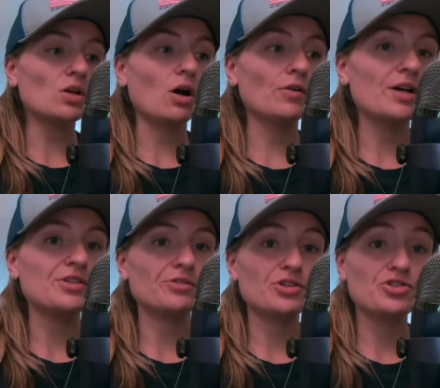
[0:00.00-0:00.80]
All
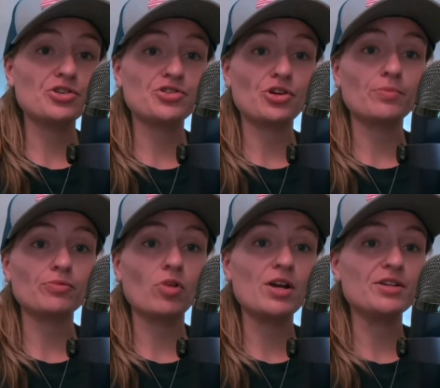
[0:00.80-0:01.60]
right, so let's just
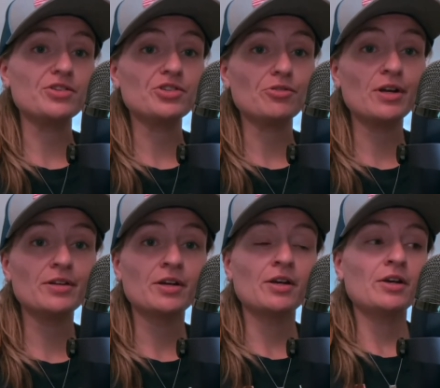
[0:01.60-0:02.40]
jump right into
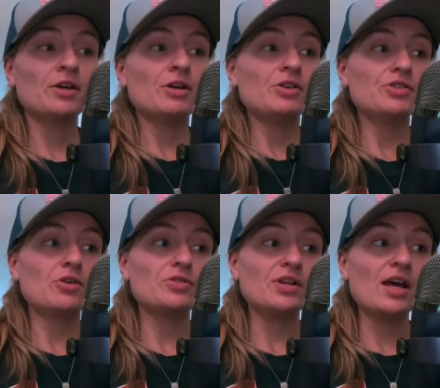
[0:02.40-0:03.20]
it.
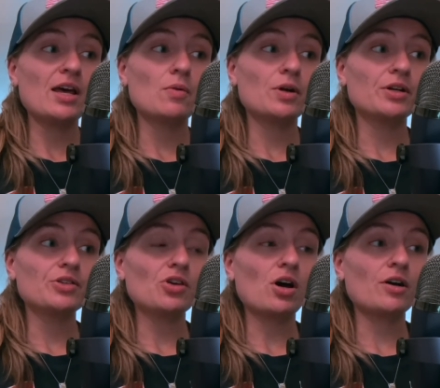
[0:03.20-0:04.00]
So today we're
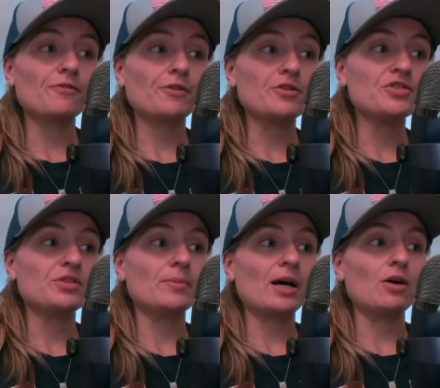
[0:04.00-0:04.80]
going to talk
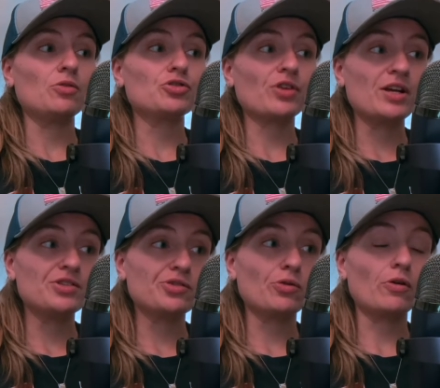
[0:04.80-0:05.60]
first about
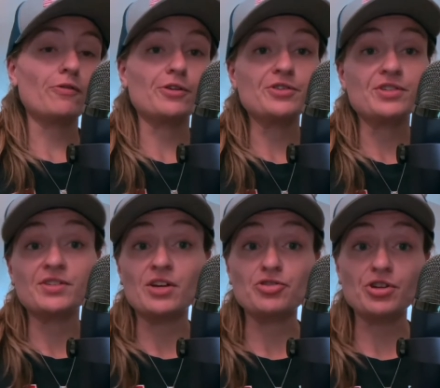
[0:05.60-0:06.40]
trade school
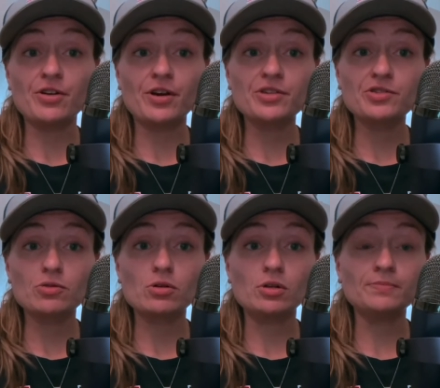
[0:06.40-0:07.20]
versus engineering
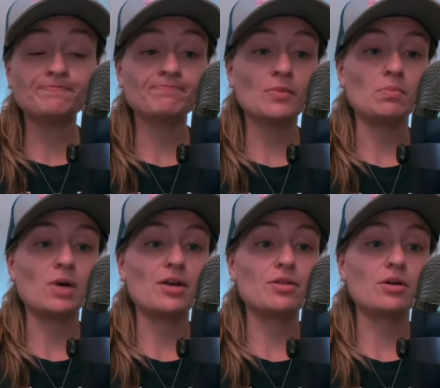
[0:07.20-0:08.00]
school
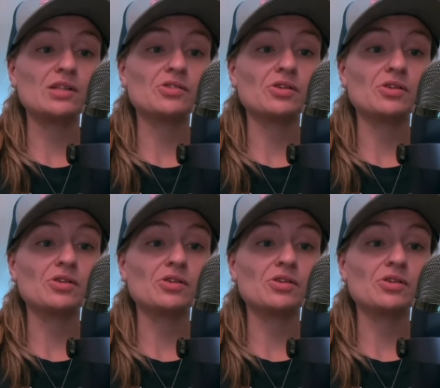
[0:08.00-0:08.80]
my thoughts on it.
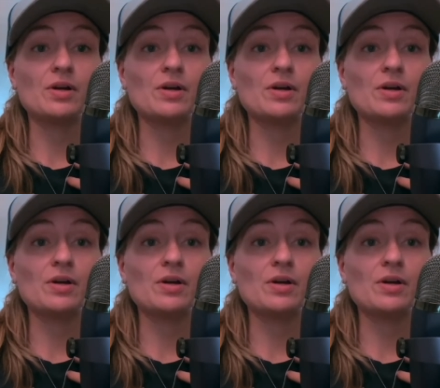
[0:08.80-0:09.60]
So I went to
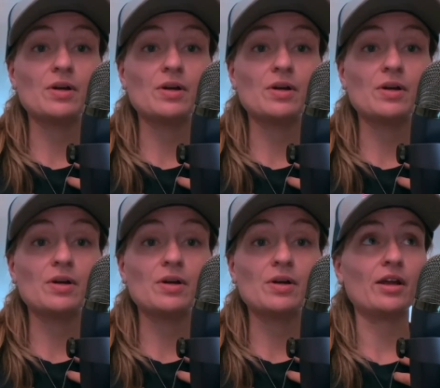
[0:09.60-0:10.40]
engineering
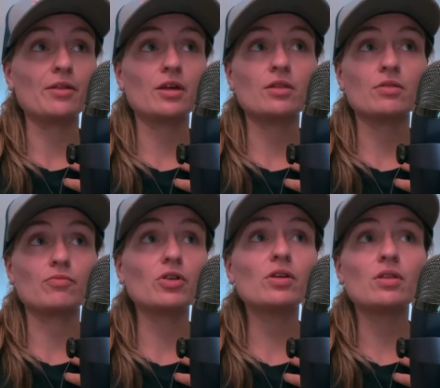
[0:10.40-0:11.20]
school, and I think
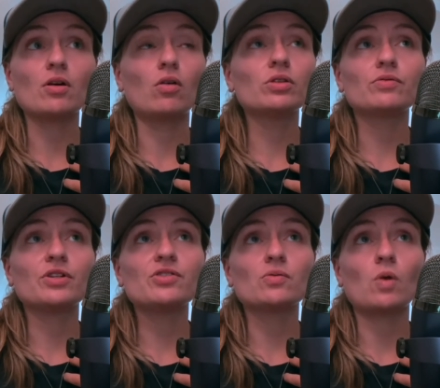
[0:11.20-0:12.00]
really the only
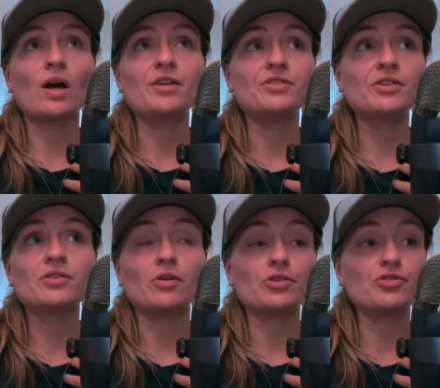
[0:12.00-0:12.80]
reason why I didn't
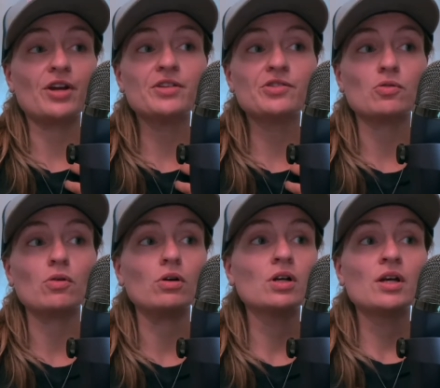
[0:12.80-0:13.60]
go to trade school